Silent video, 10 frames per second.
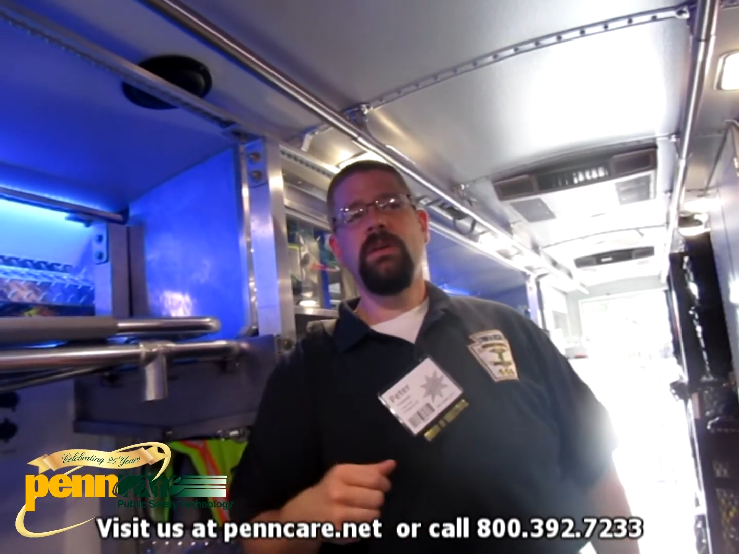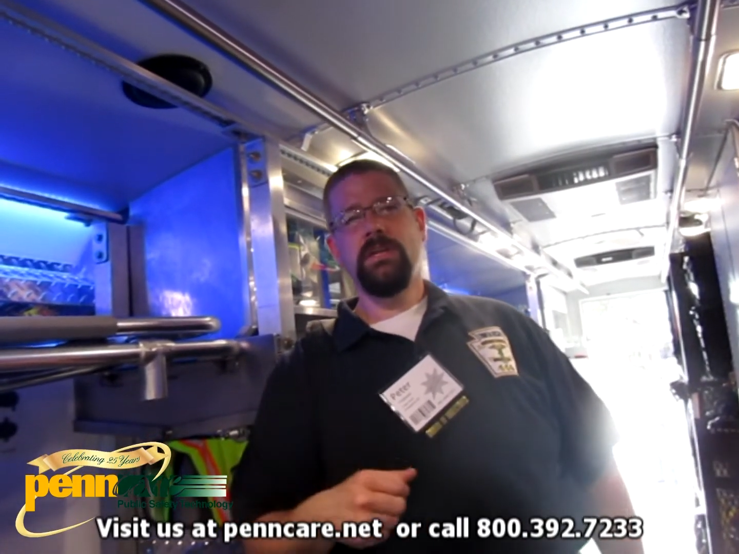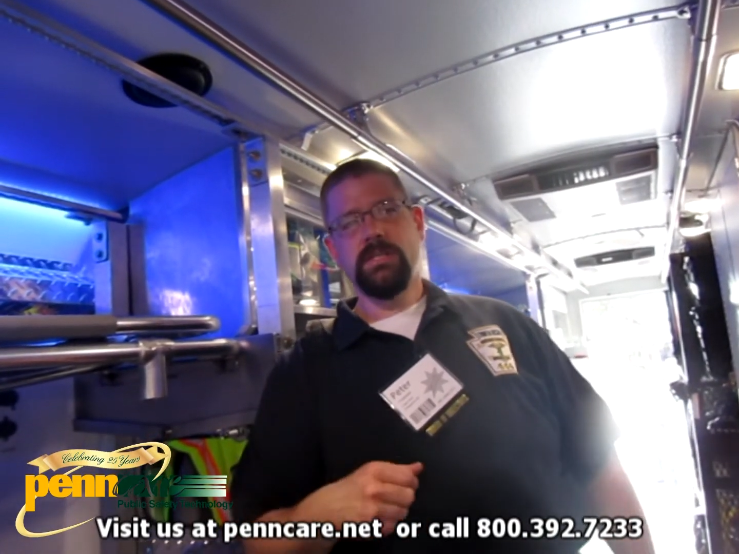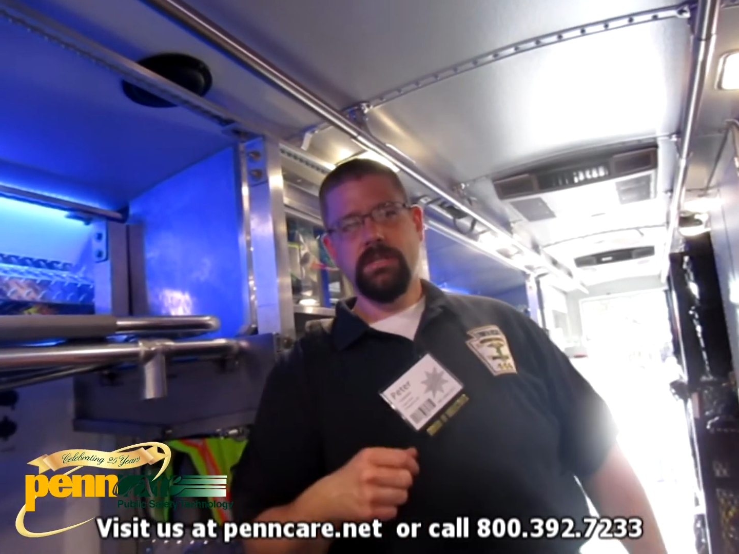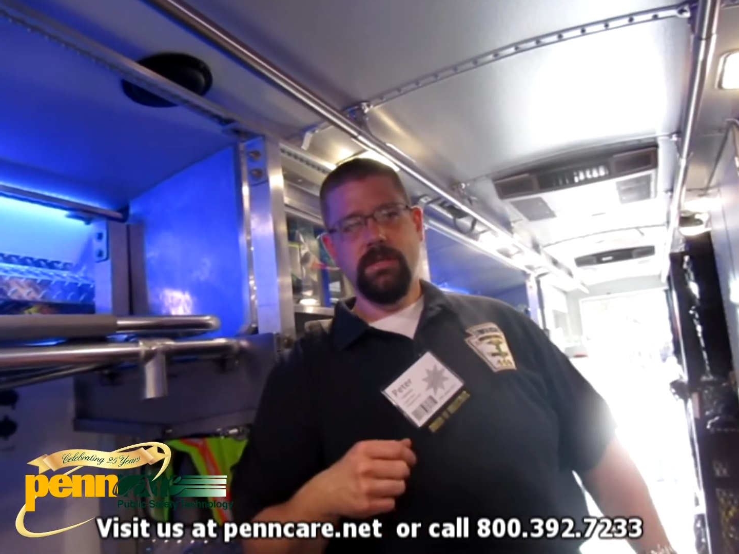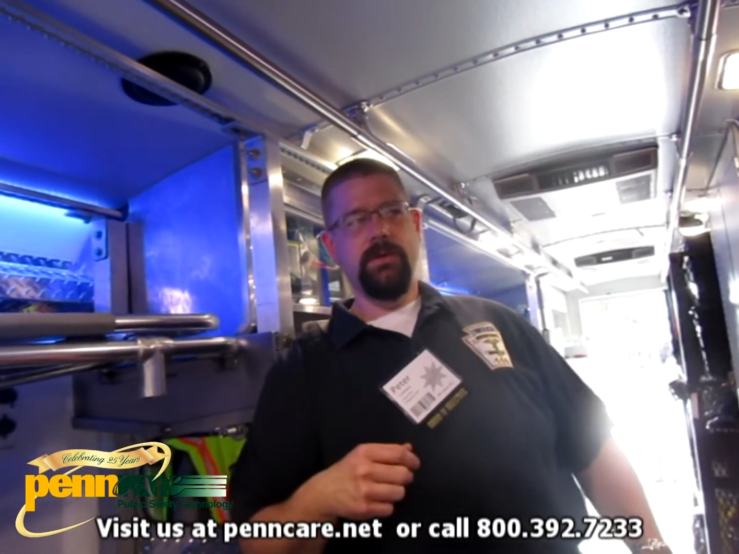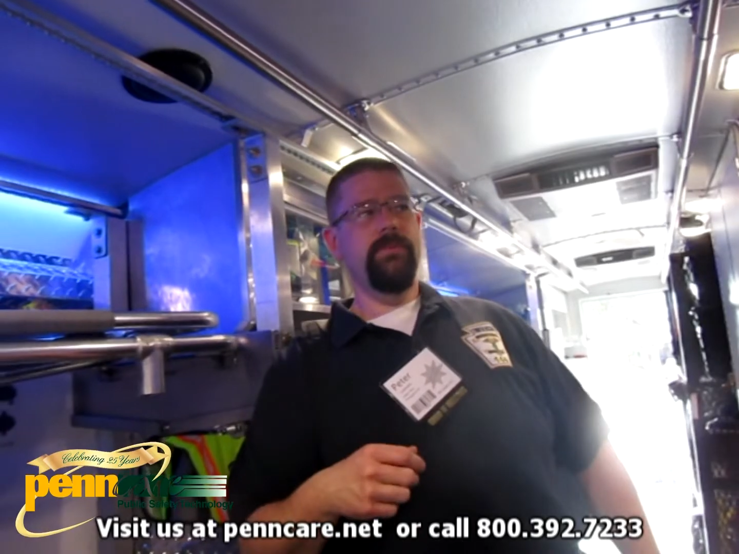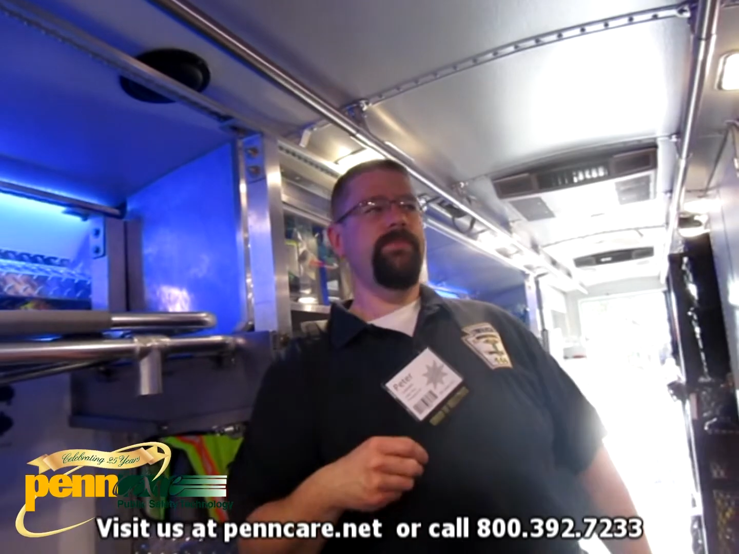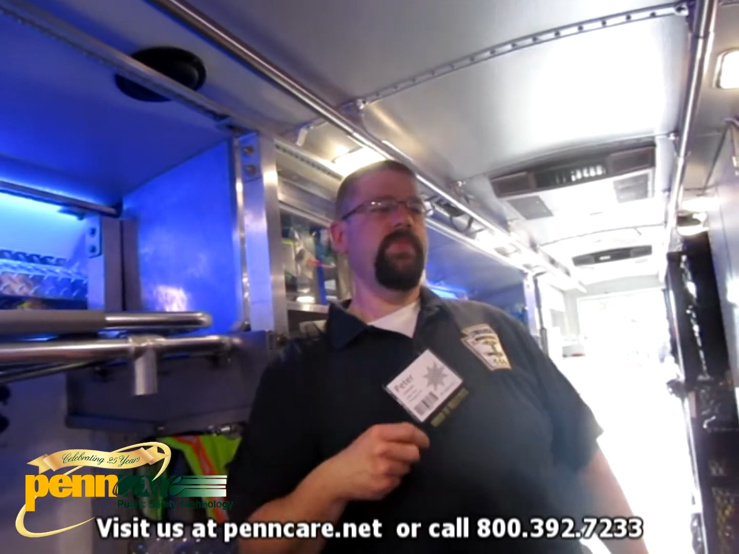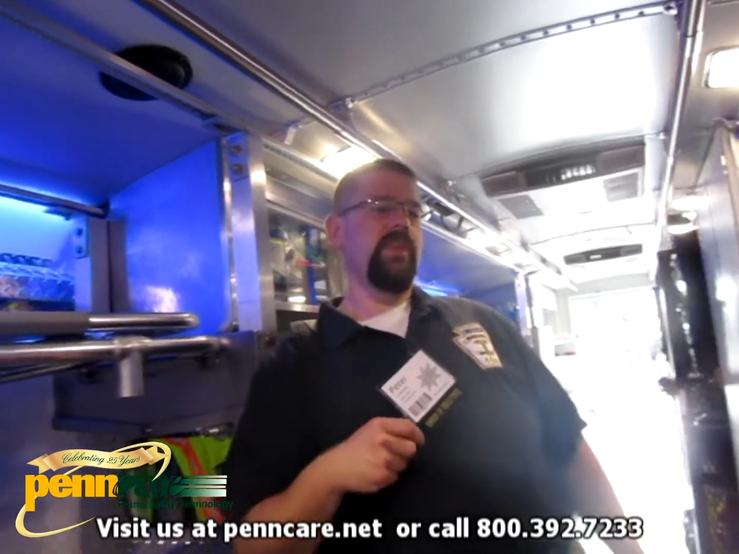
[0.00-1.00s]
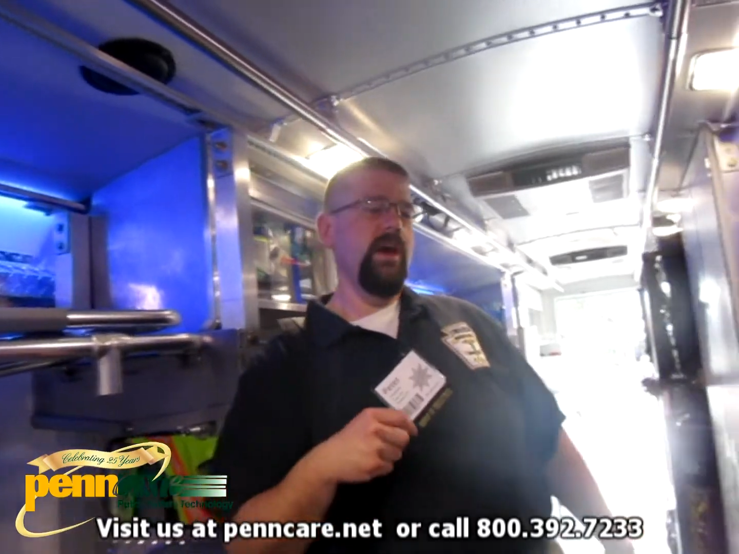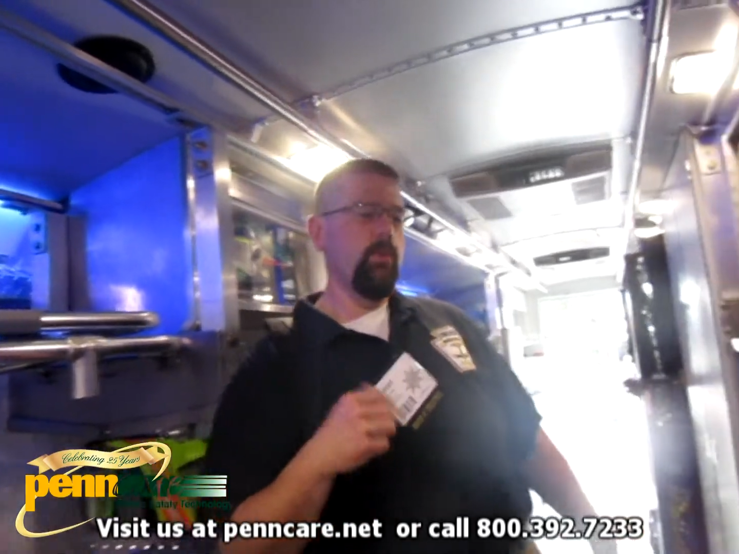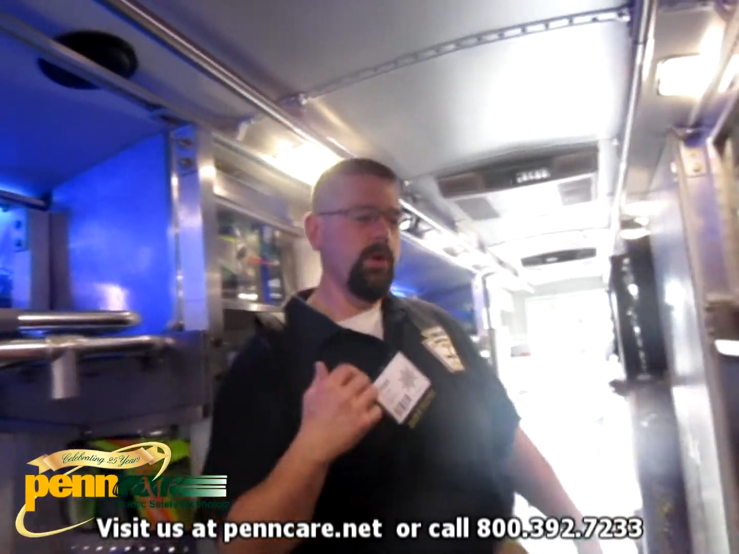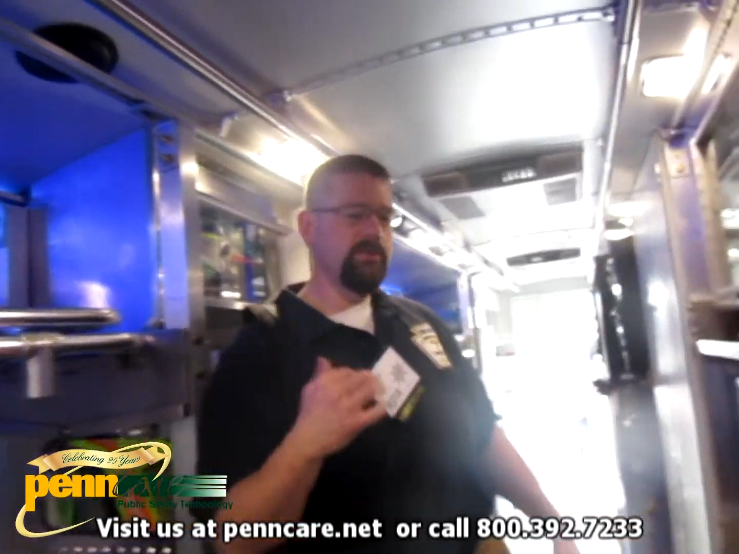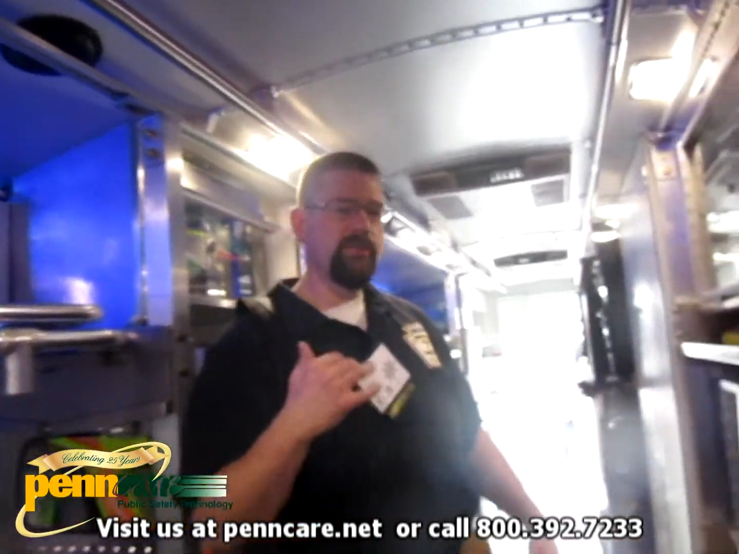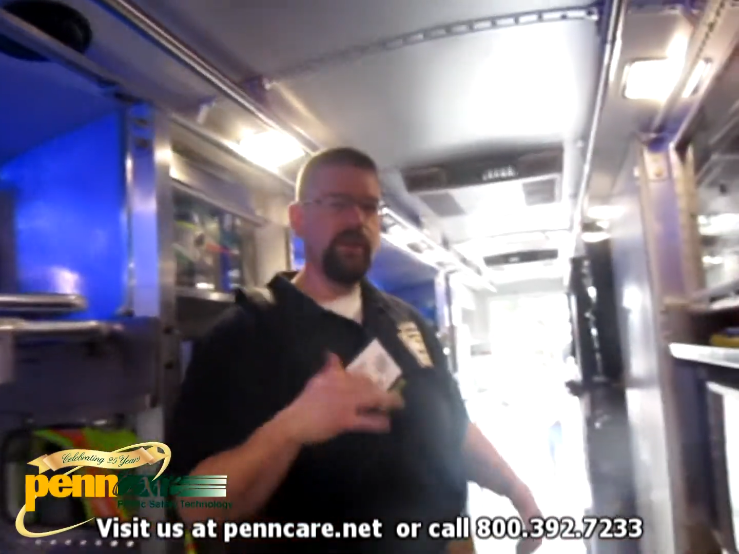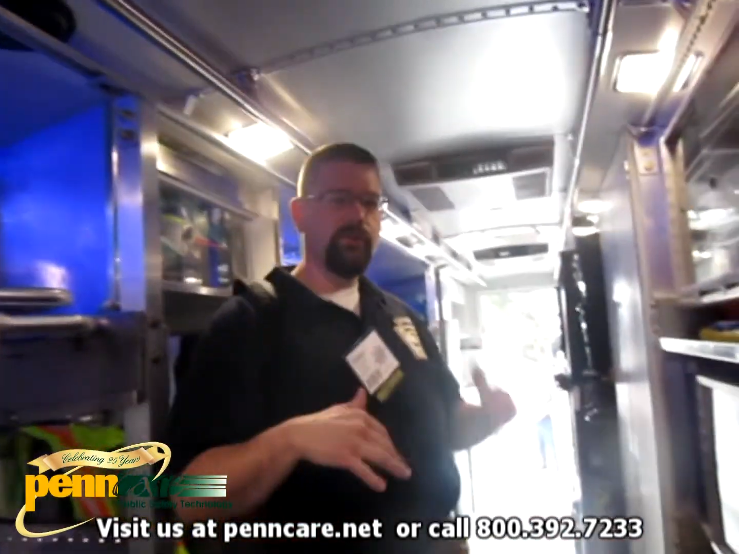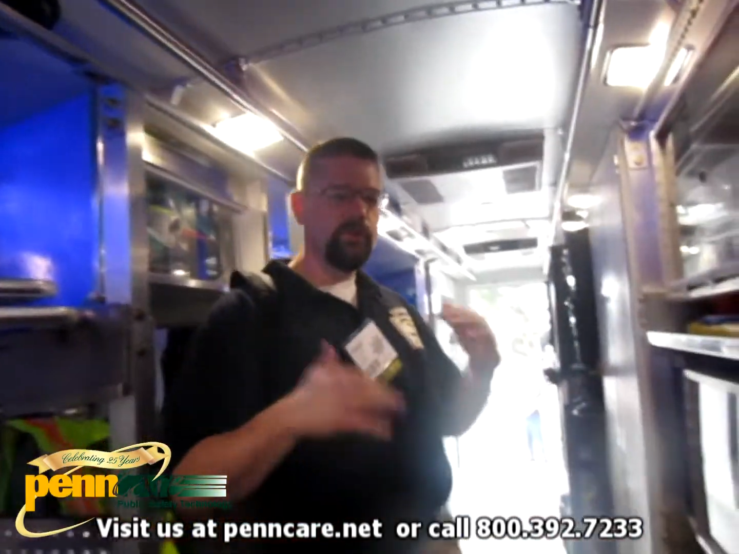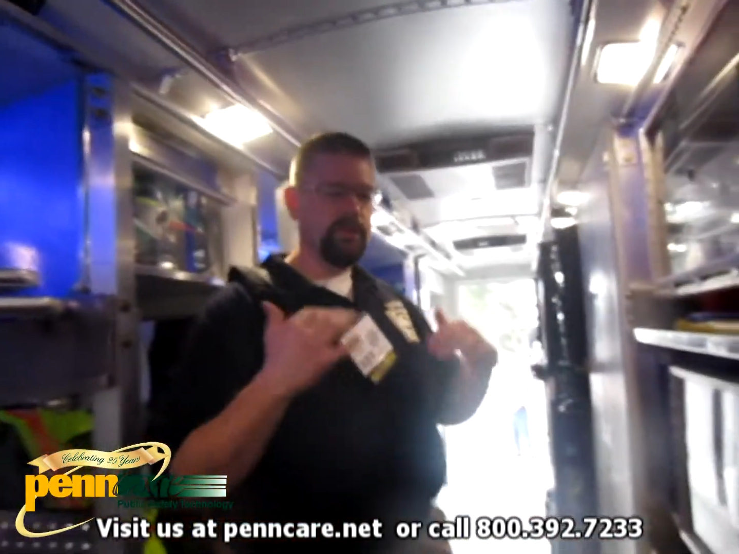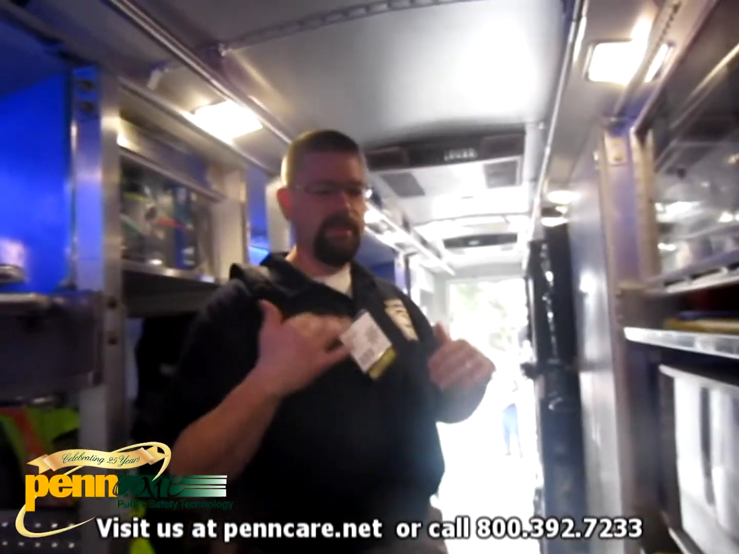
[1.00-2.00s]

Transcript: Sure. So wow, that work cycle